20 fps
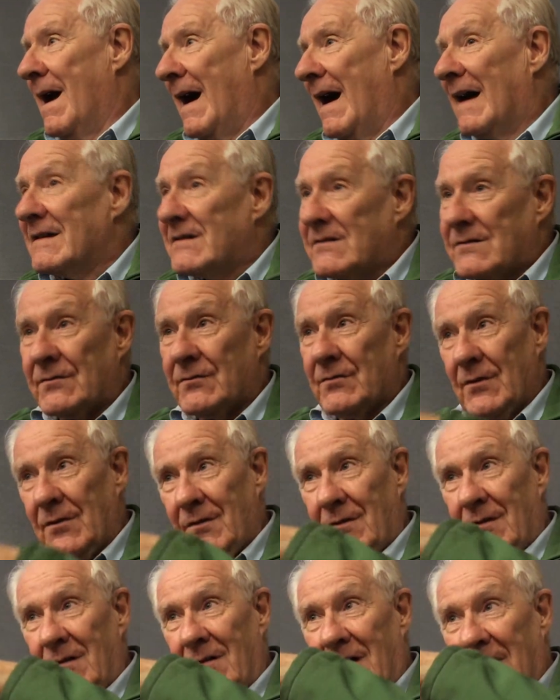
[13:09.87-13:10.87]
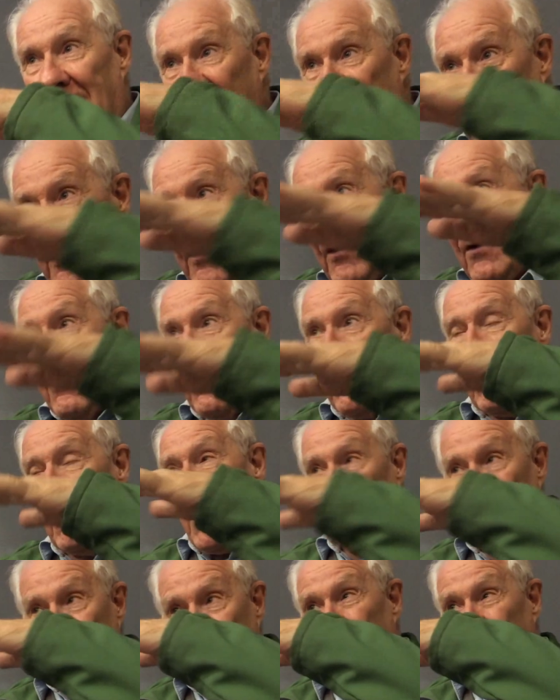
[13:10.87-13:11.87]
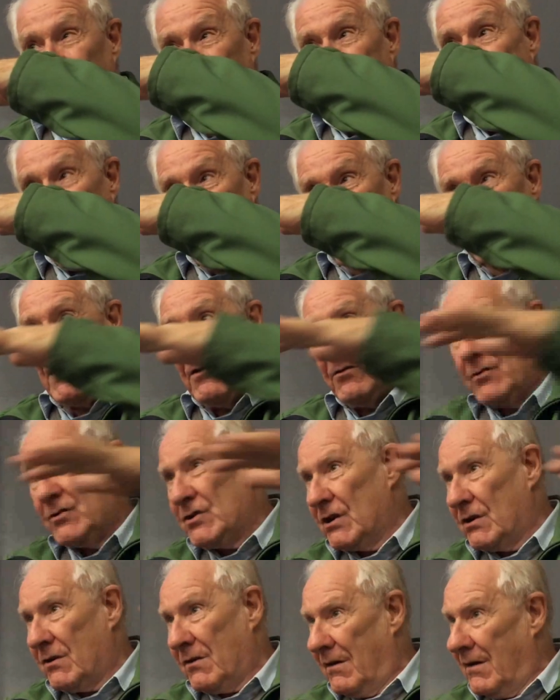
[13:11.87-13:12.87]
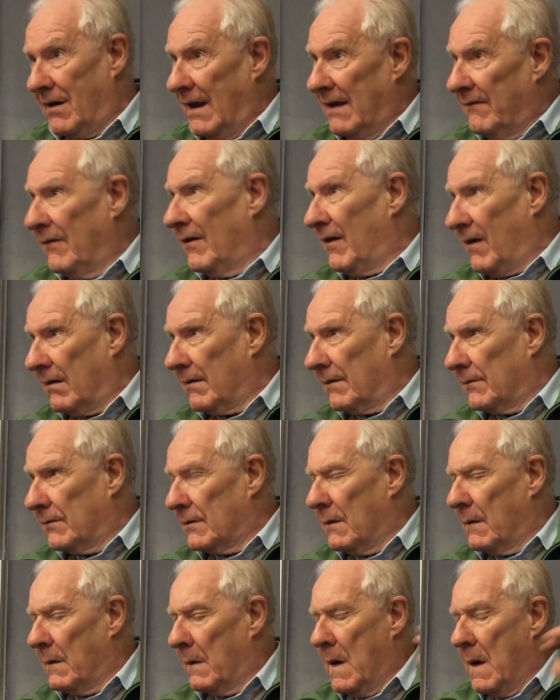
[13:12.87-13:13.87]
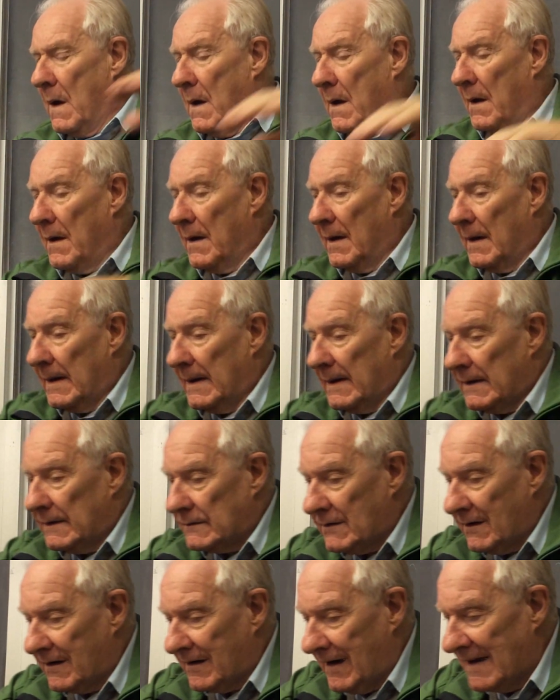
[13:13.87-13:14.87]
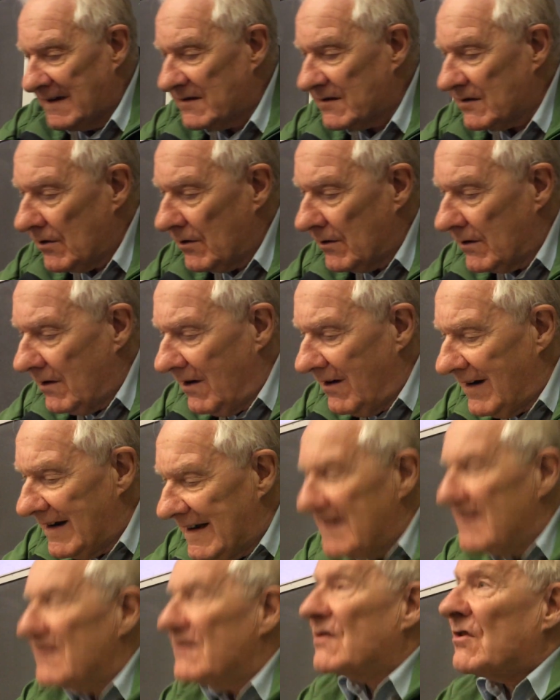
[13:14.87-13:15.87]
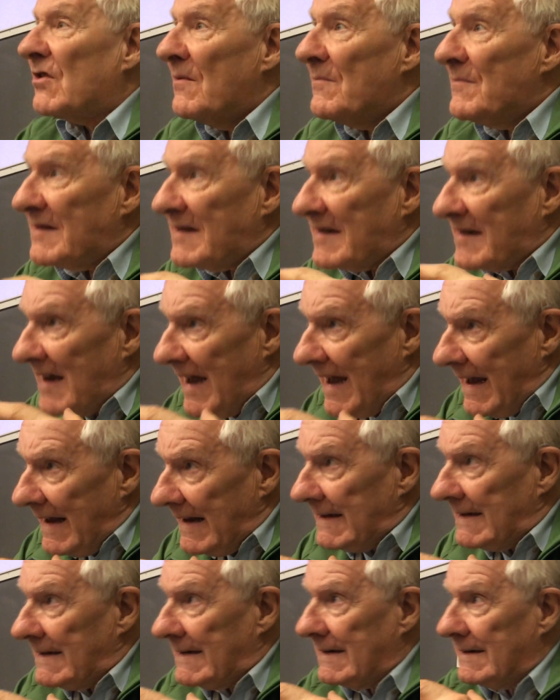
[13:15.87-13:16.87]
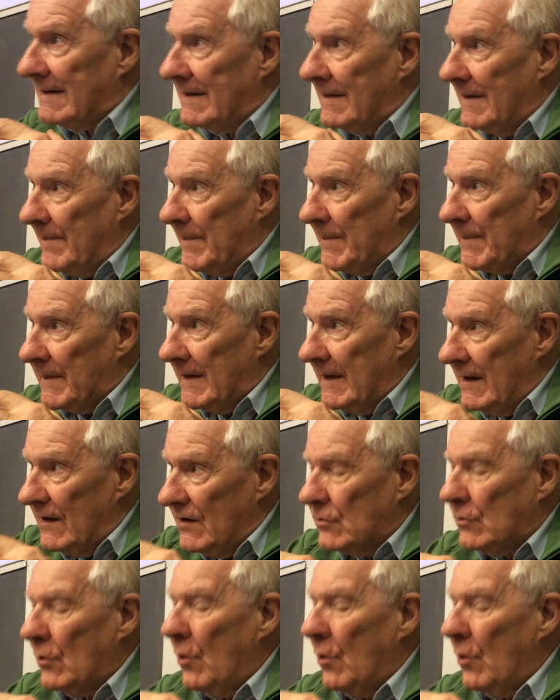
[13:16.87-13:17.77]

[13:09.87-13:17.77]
at the level, at the ideological level, no? The class struggle in some sense is